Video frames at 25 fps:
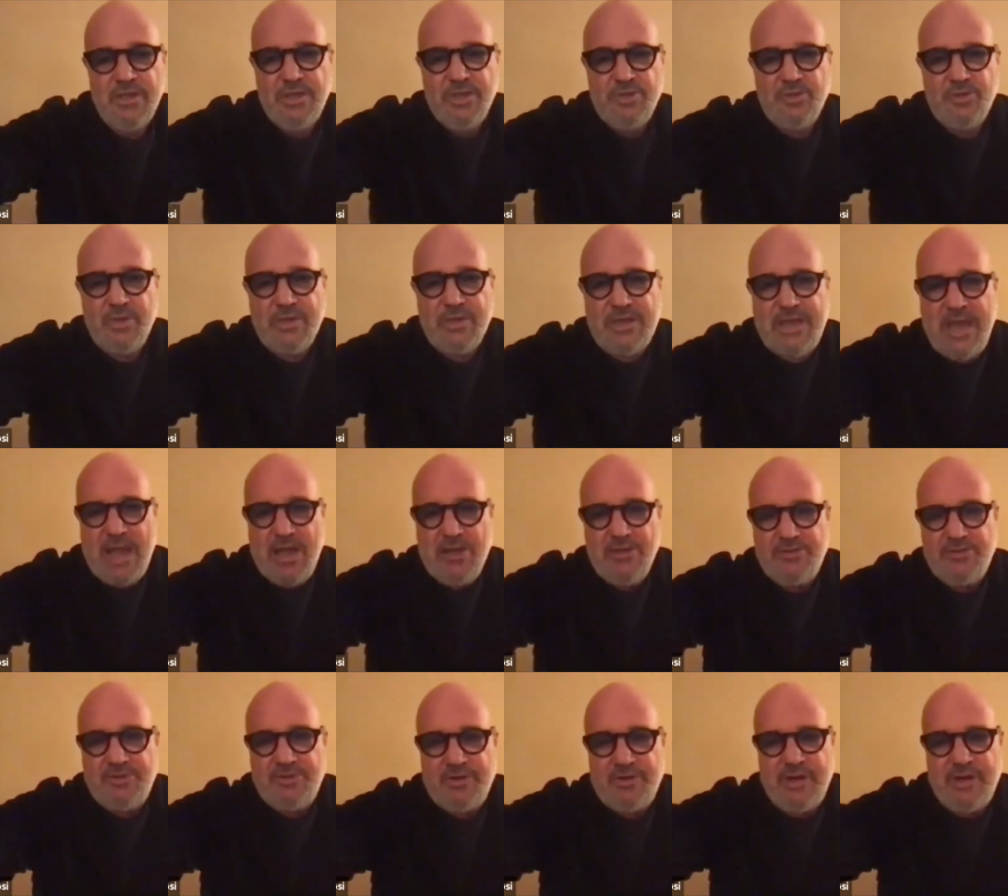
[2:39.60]

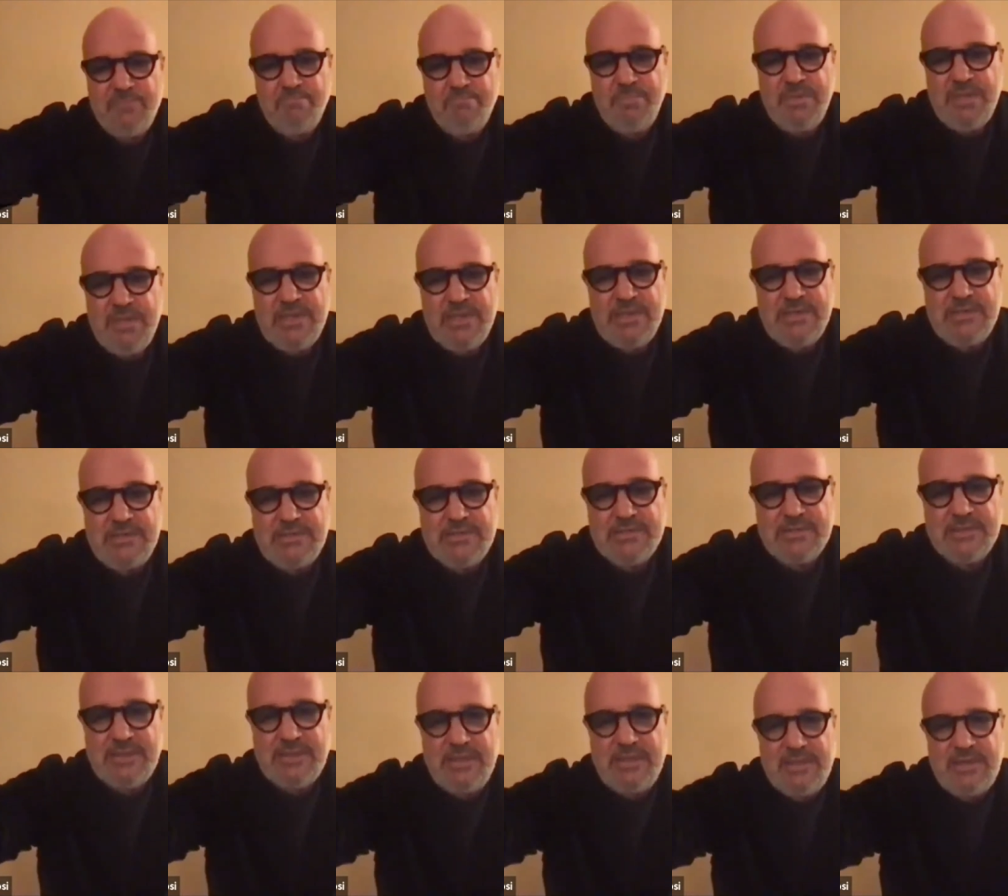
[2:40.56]
encounter and meet,
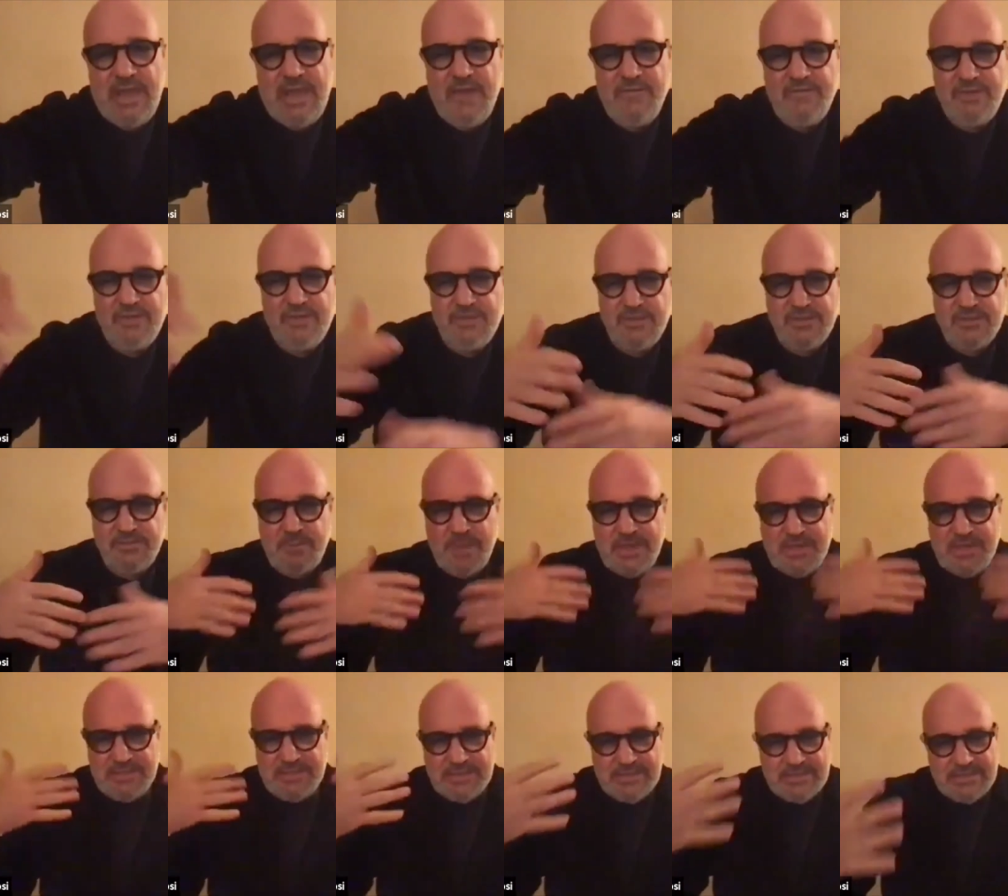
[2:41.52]
and
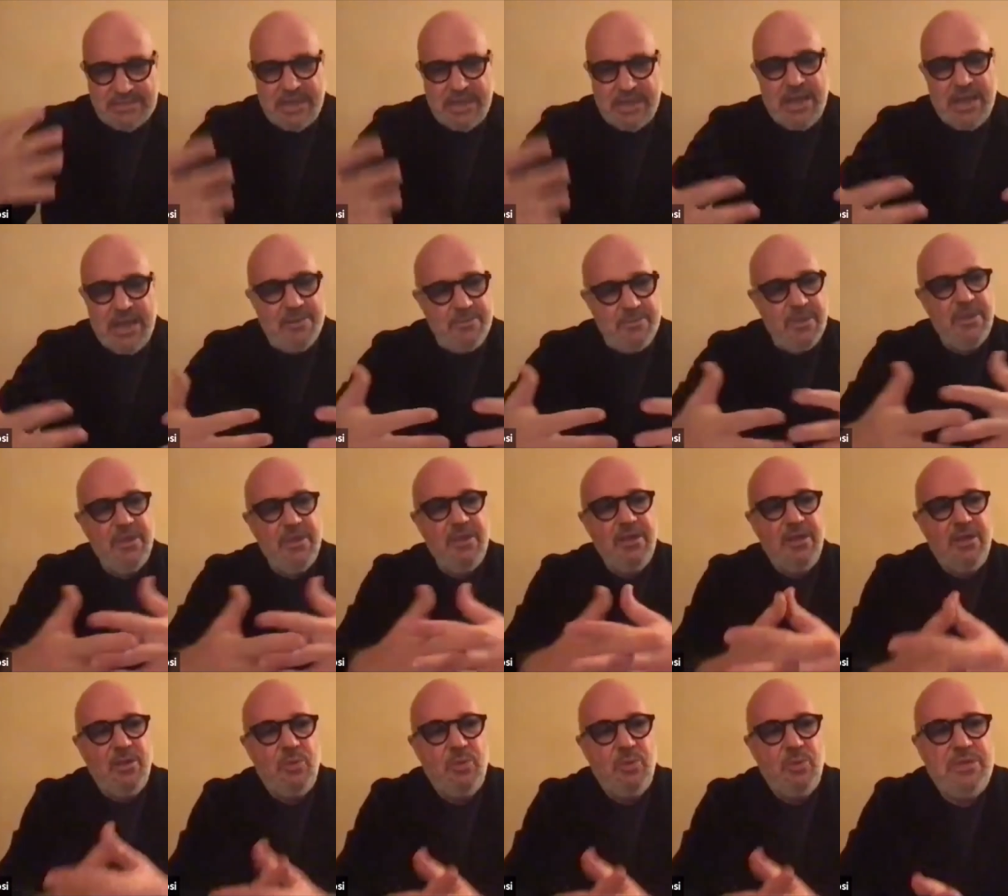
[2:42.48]
spending time
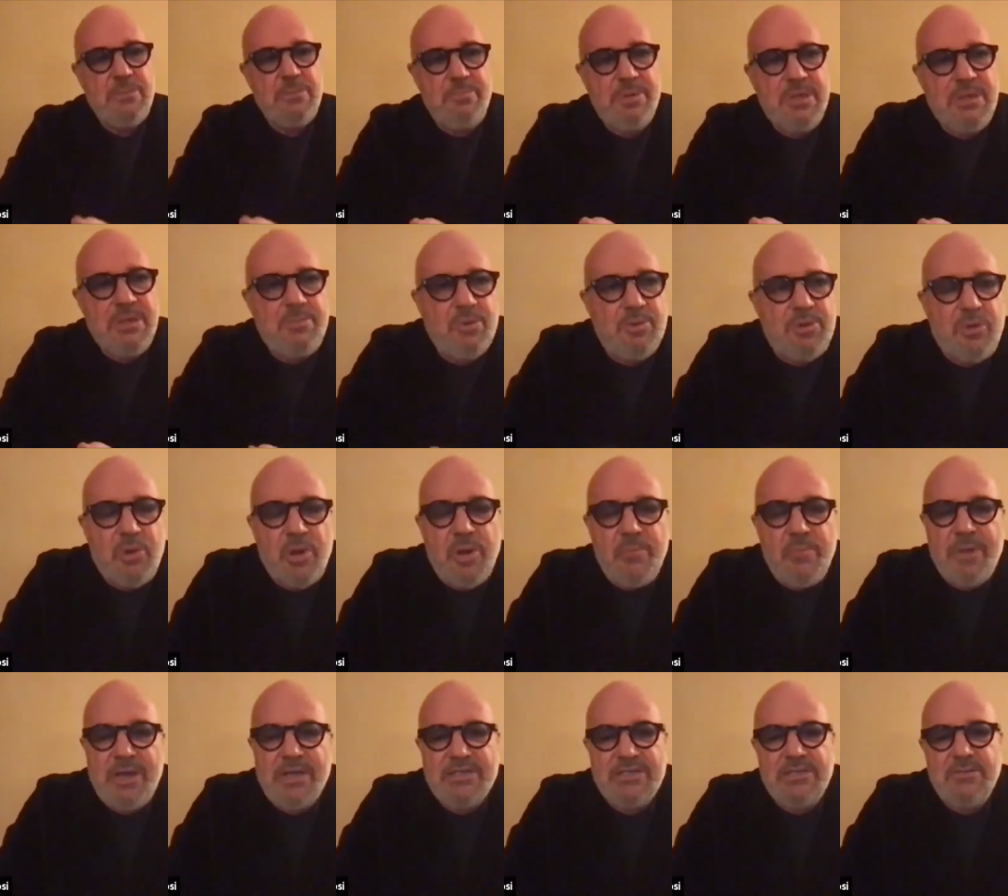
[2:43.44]
with the people that were
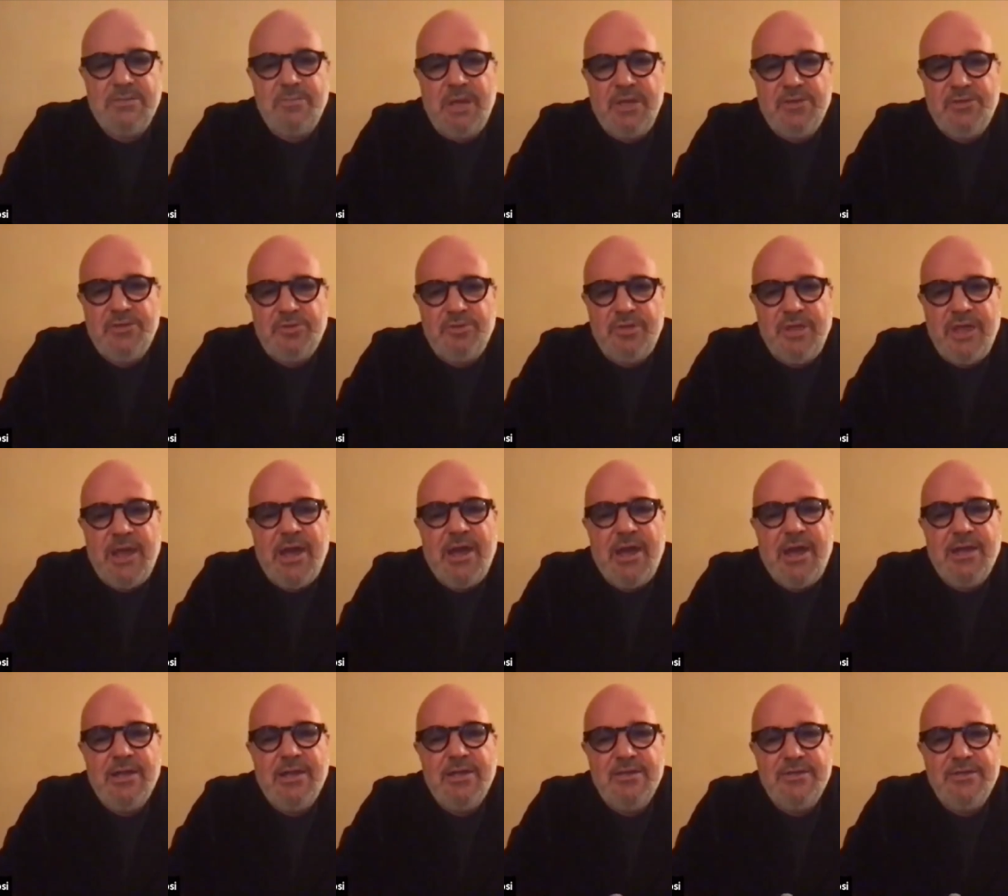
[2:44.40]
passing by through the
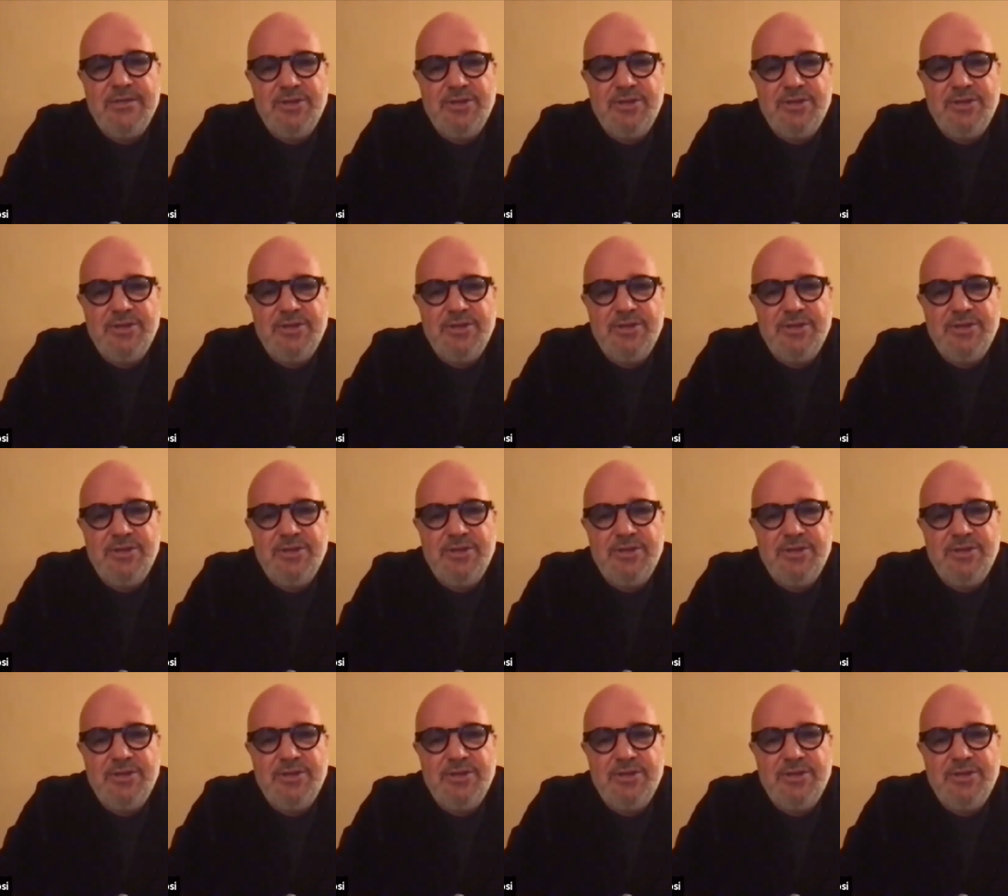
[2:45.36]
island.